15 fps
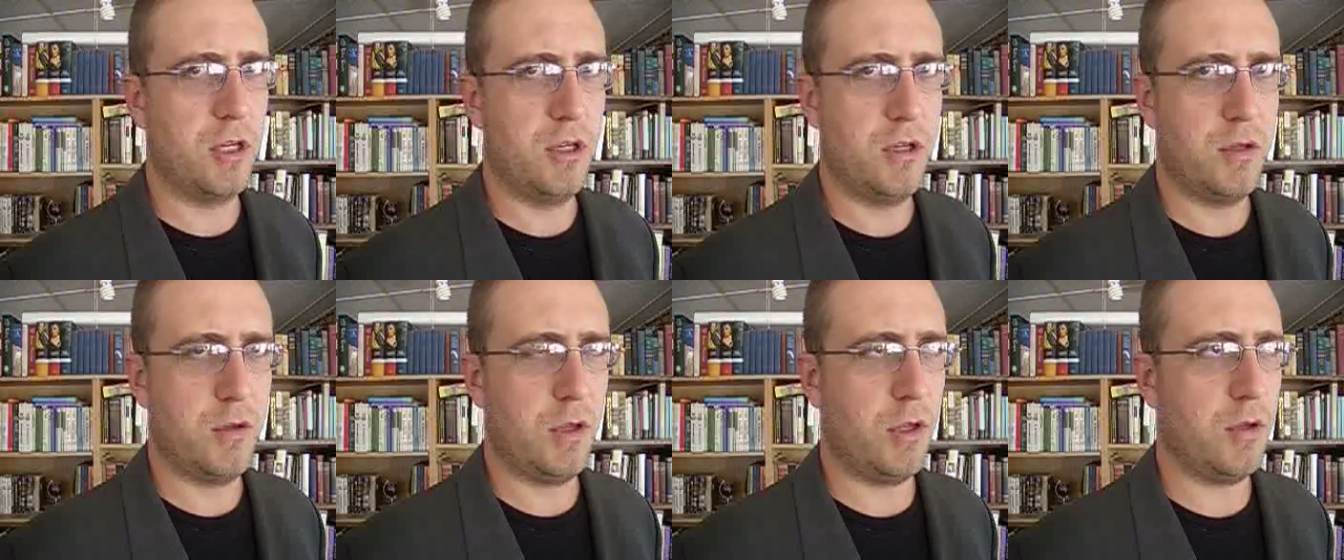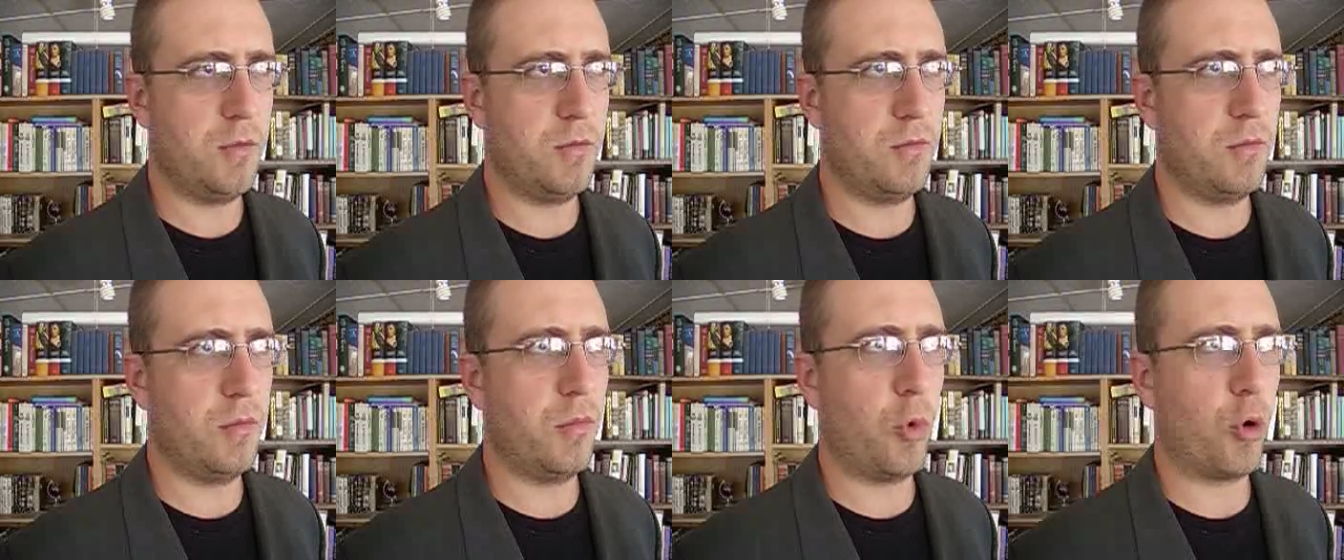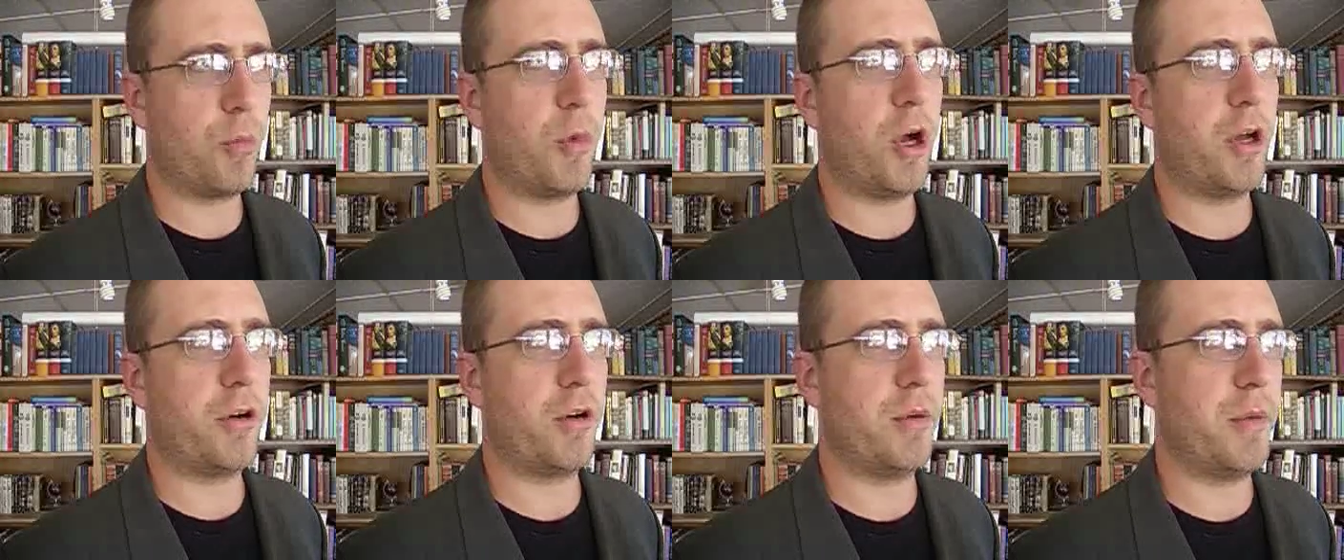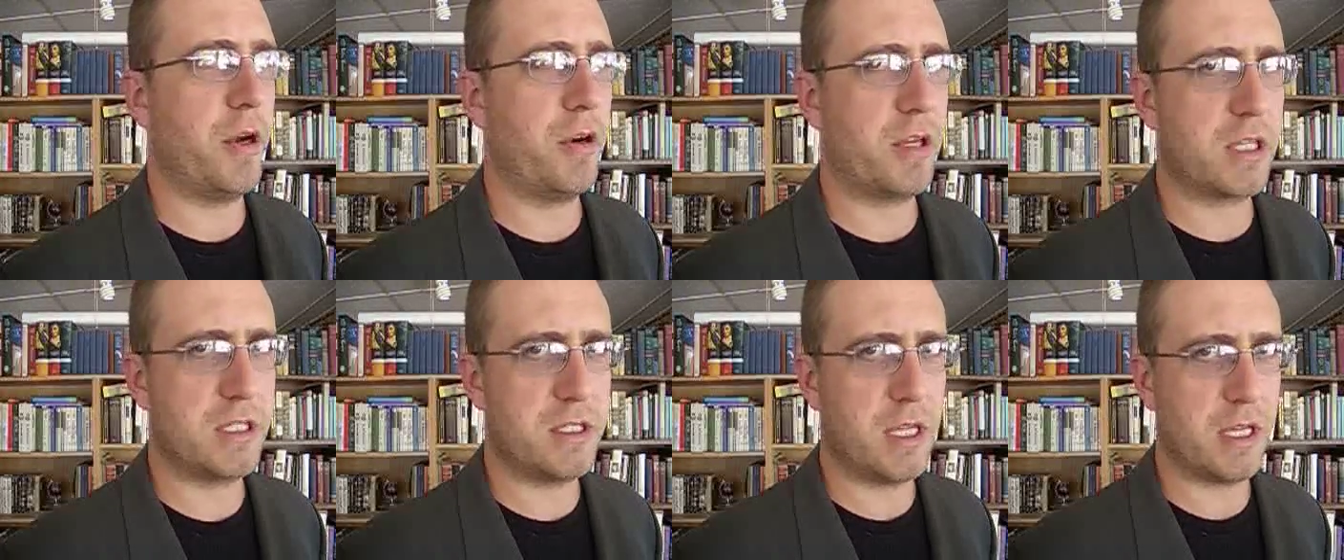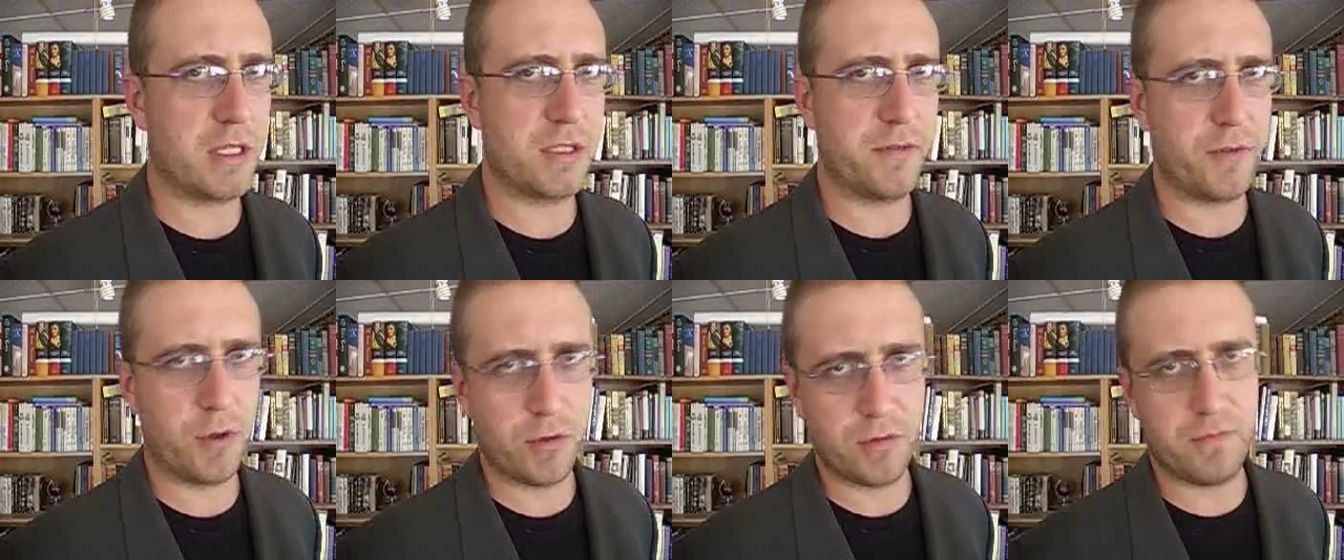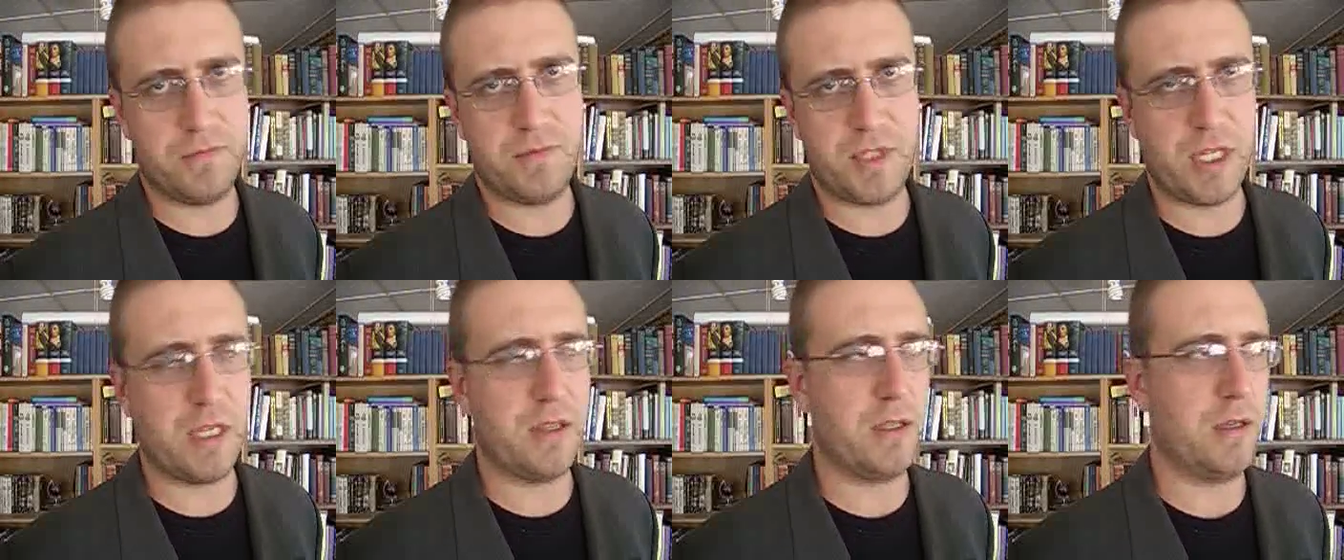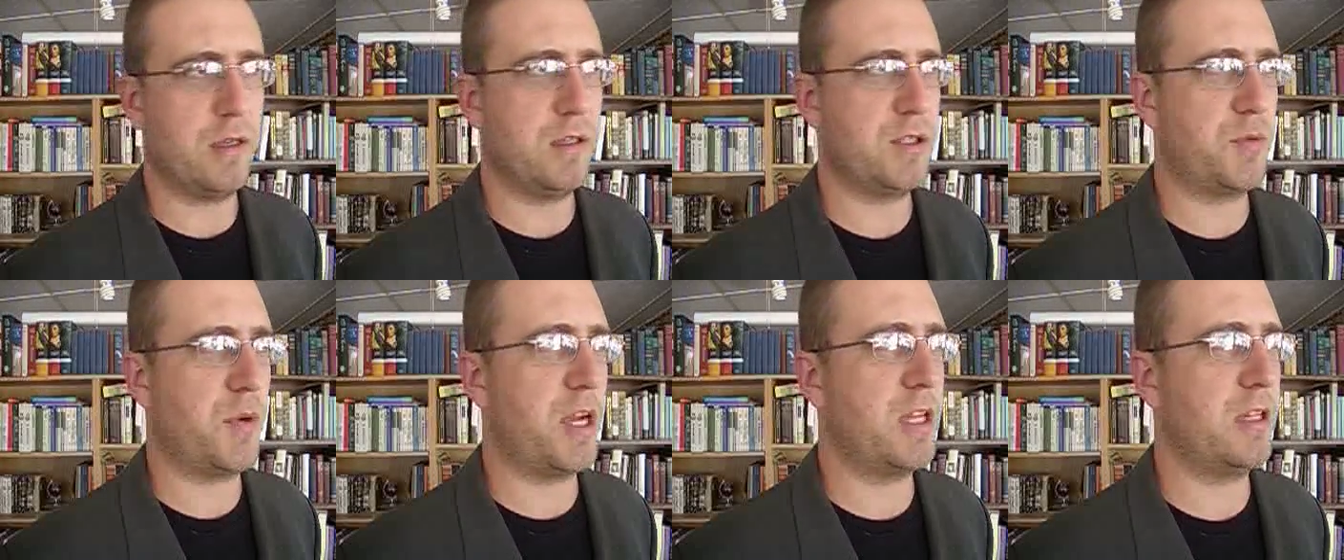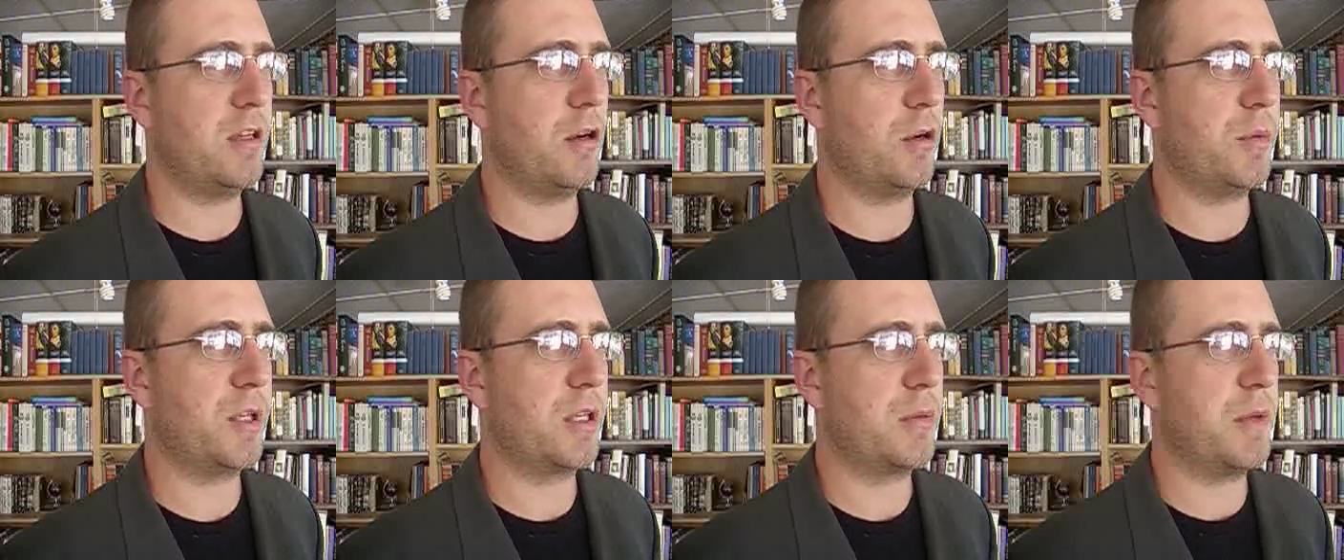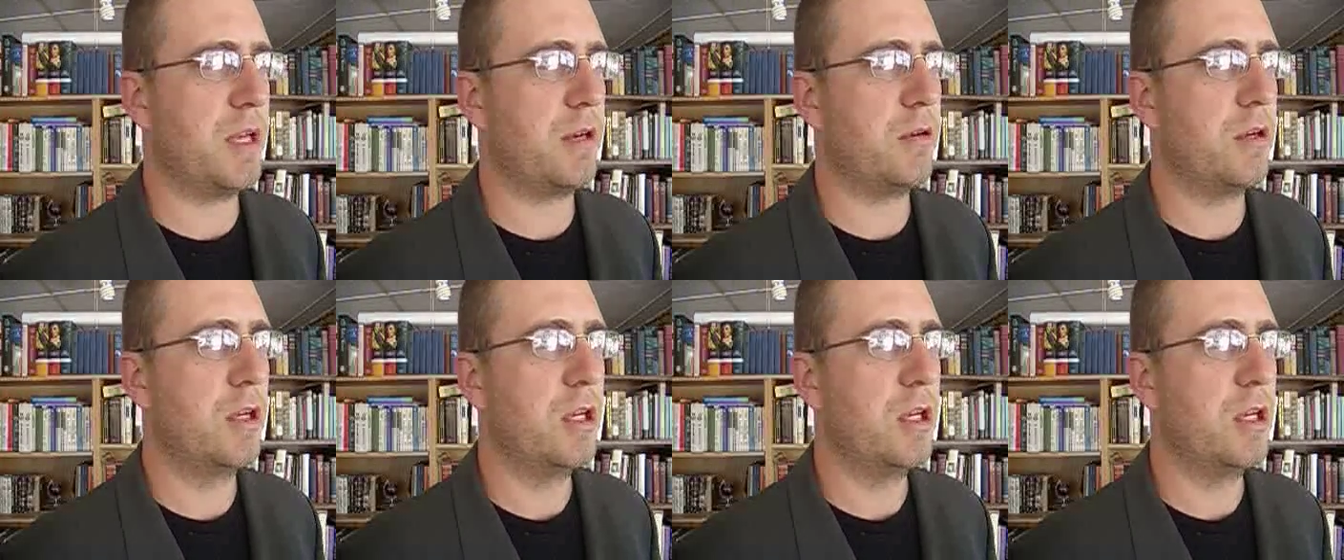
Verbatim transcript: uh, more modern American tanks if you're, say, the Israeli army commander.